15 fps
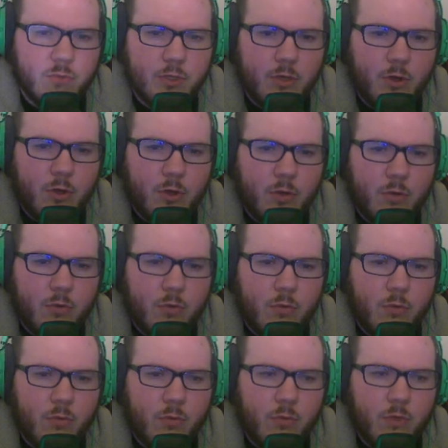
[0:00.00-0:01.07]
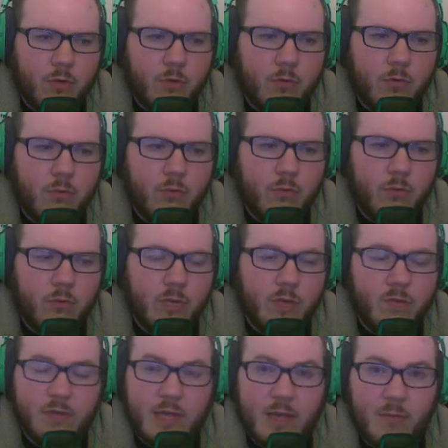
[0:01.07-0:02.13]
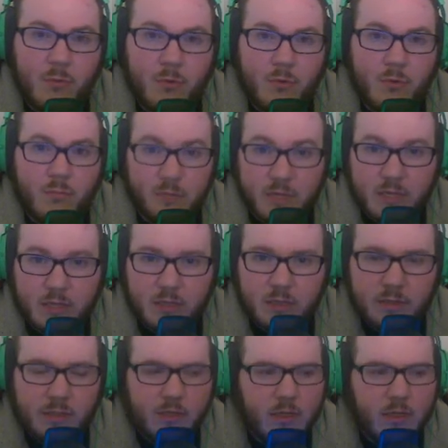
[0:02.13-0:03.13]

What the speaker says: know, you know, who Neve Campbell is,